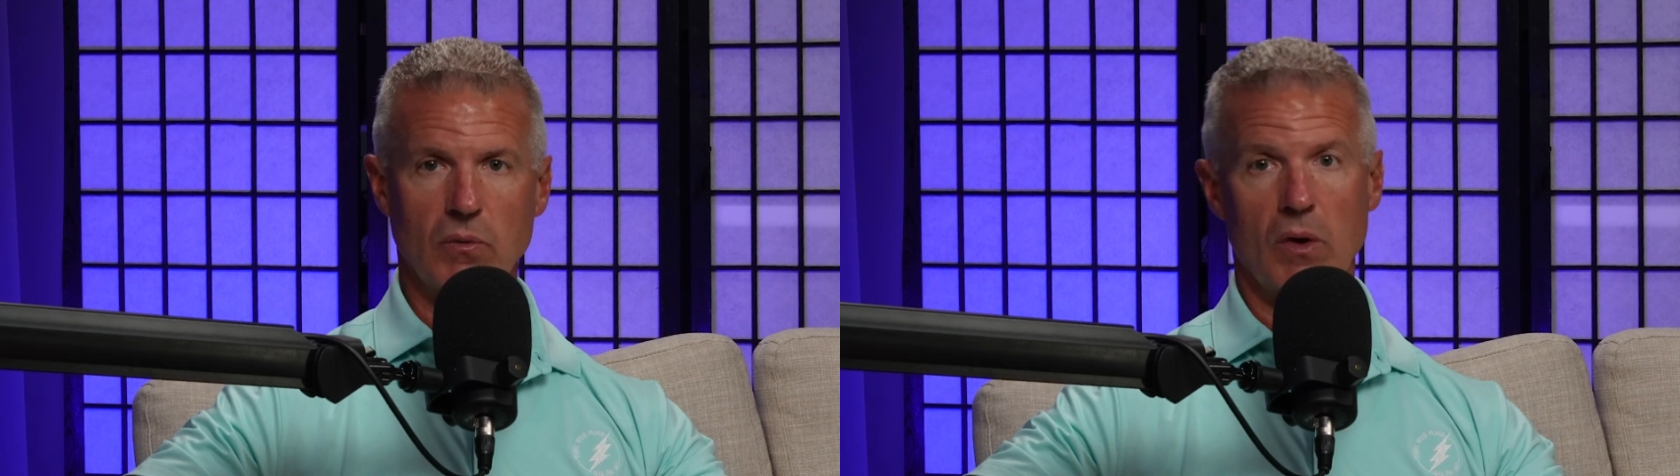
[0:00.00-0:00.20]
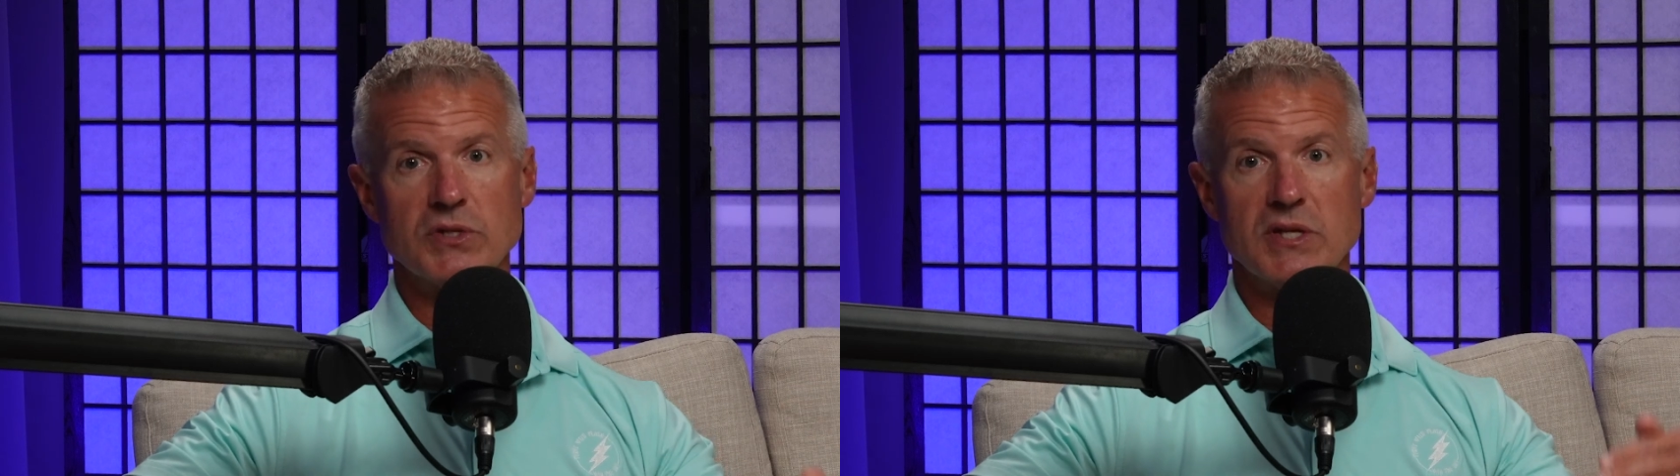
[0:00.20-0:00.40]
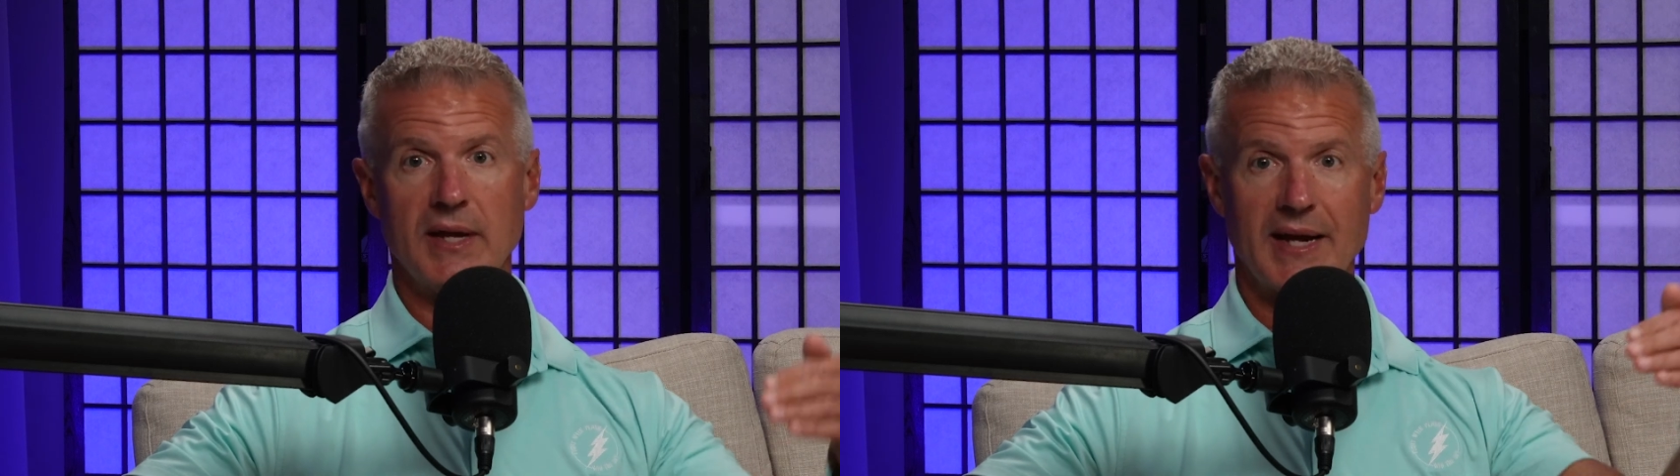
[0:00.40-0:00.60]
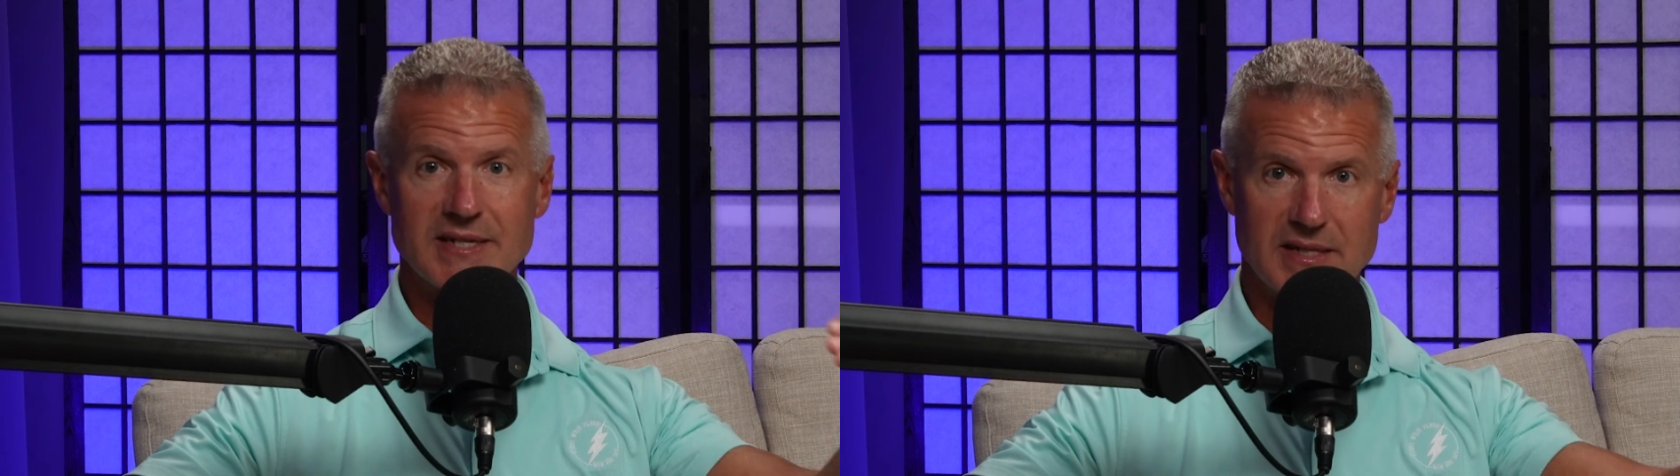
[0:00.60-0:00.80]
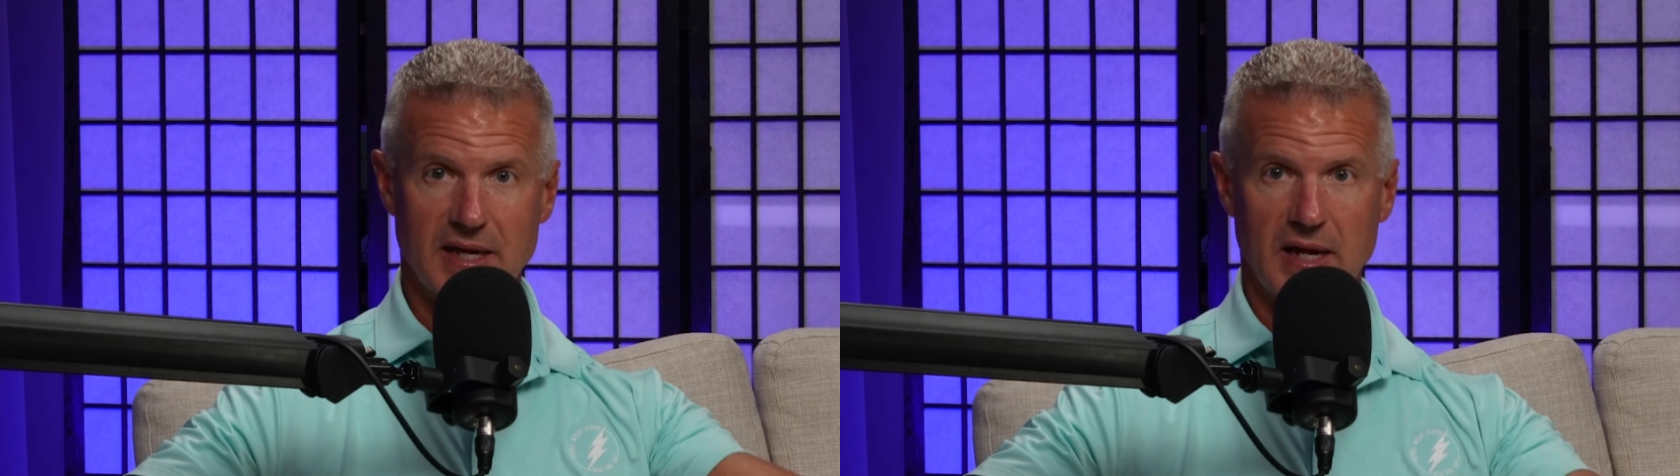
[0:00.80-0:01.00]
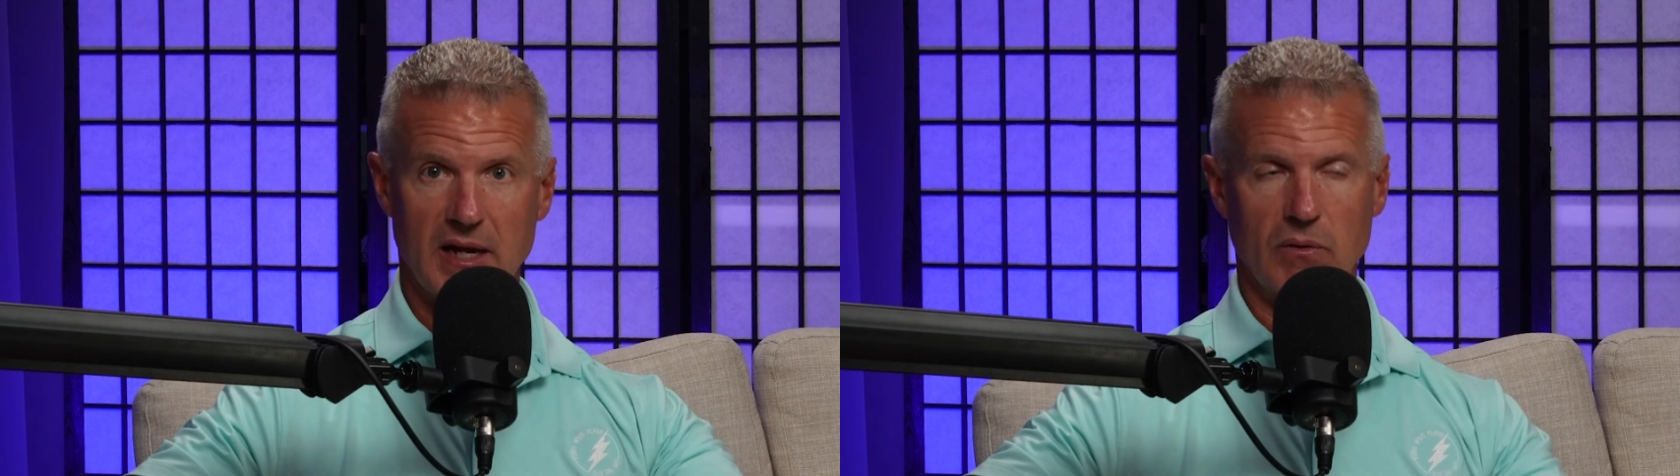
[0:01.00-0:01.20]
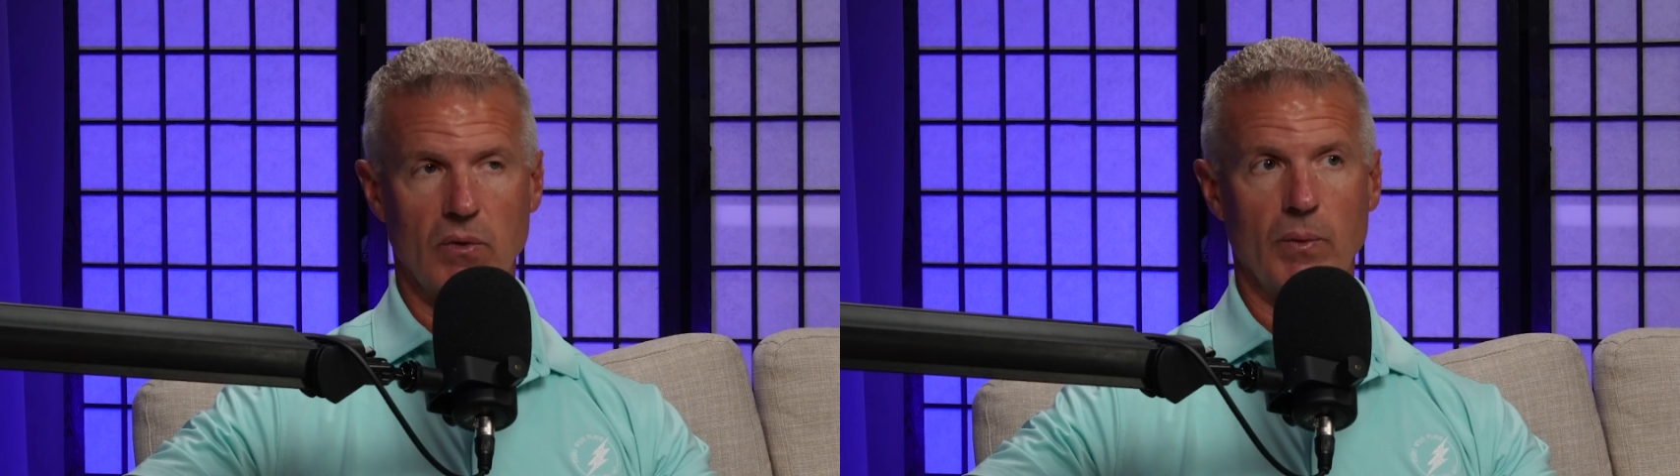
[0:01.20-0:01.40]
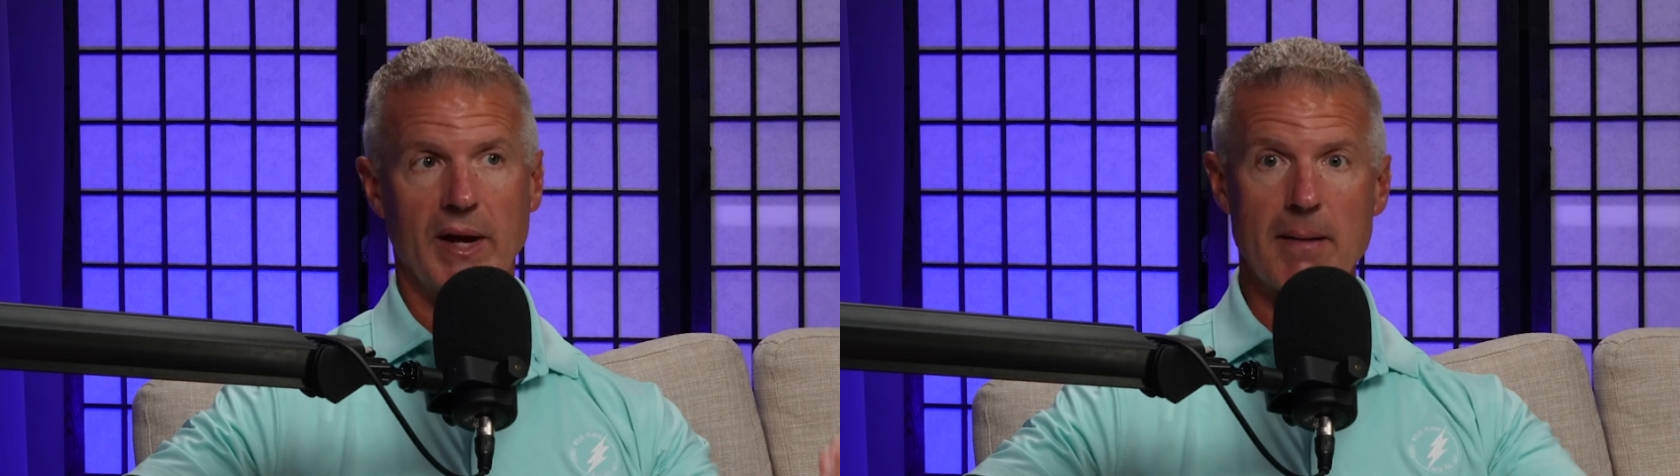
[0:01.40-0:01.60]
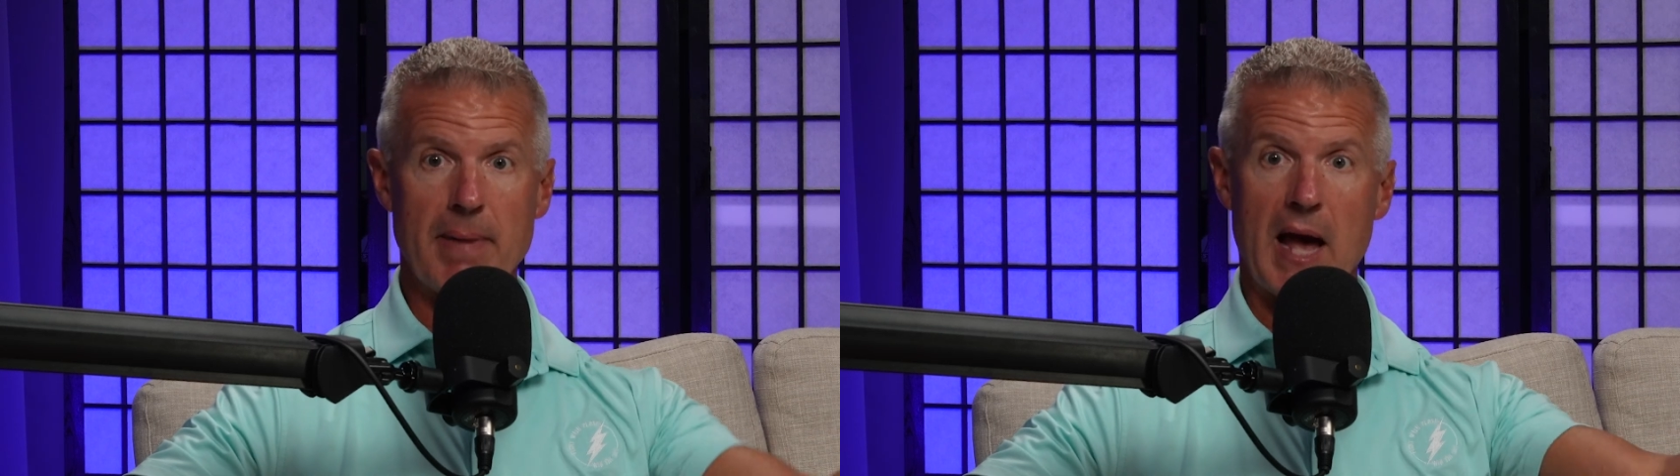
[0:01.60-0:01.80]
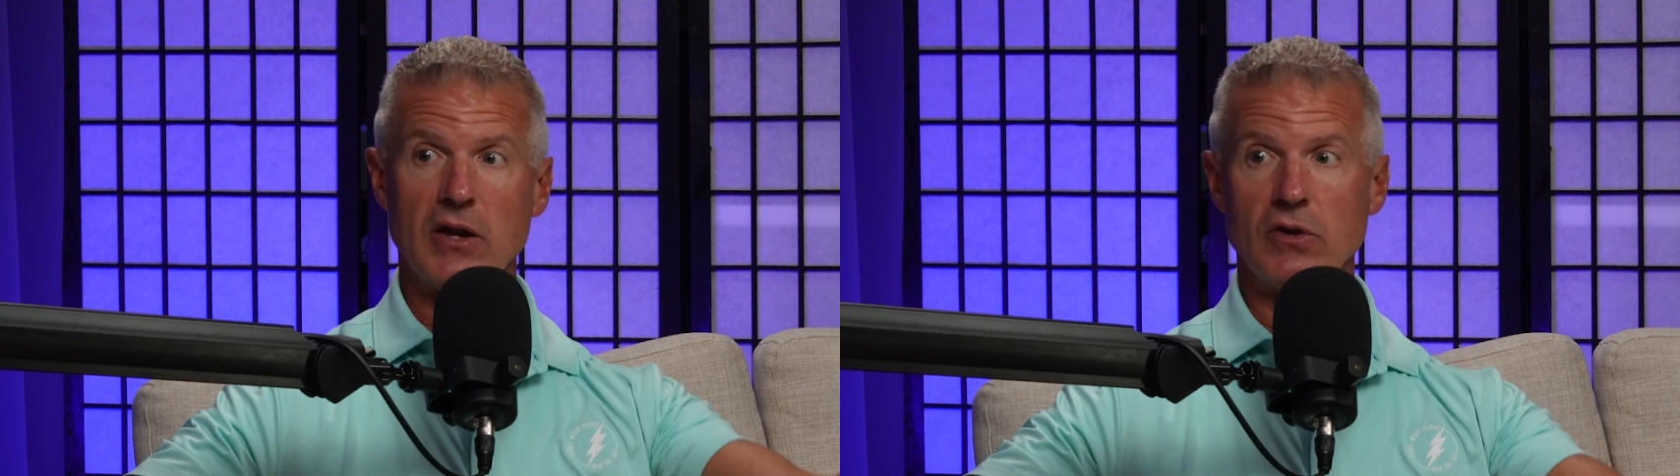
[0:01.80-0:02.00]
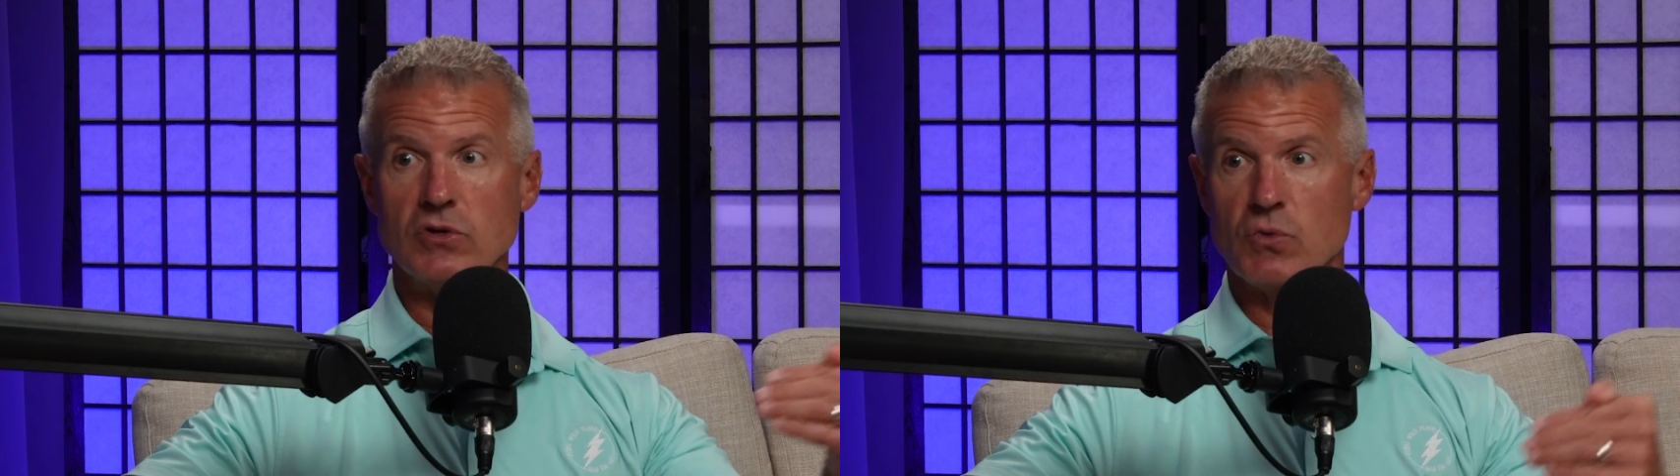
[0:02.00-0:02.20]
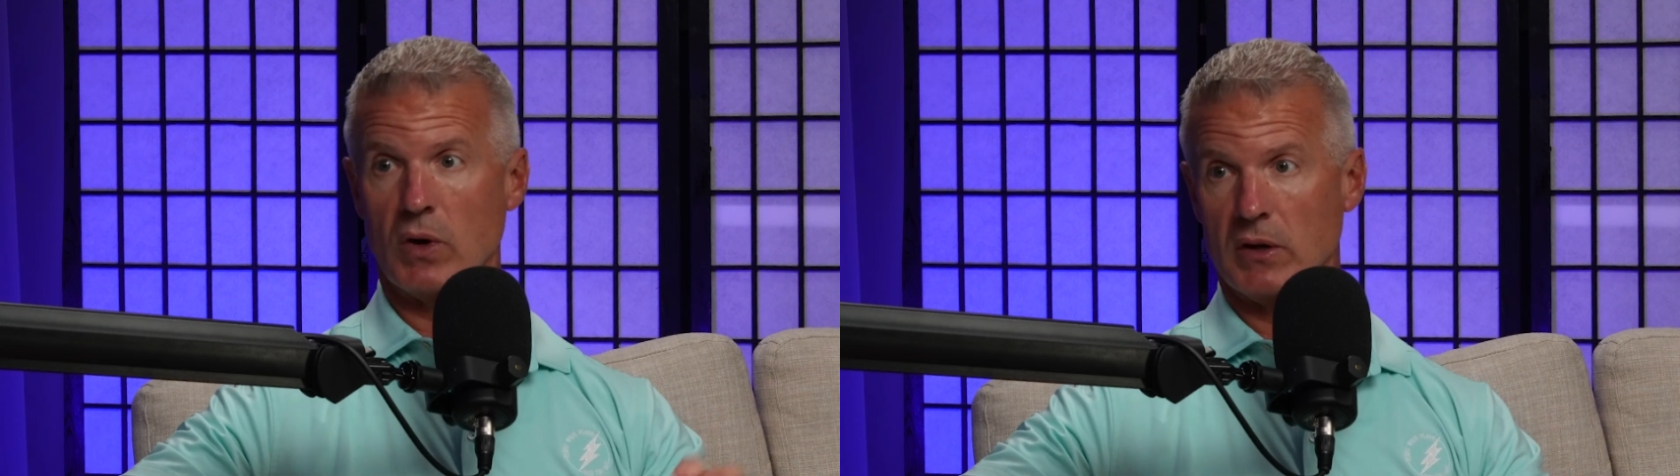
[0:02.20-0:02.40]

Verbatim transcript: What was the next thing? And when we got bad news, what